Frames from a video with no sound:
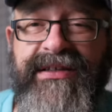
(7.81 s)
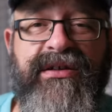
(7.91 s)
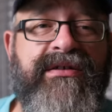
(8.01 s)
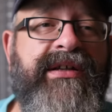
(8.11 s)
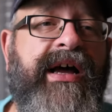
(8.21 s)
So
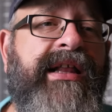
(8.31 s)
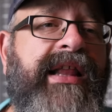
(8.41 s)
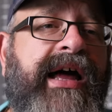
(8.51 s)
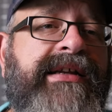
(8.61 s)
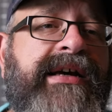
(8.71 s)
there's not a
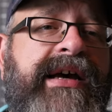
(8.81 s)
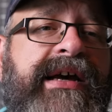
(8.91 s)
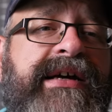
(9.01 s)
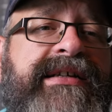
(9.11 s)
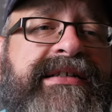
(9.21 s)
lot
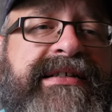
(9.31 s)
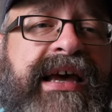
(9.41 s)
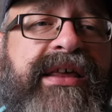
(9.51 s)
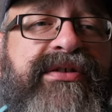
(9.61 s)
to say.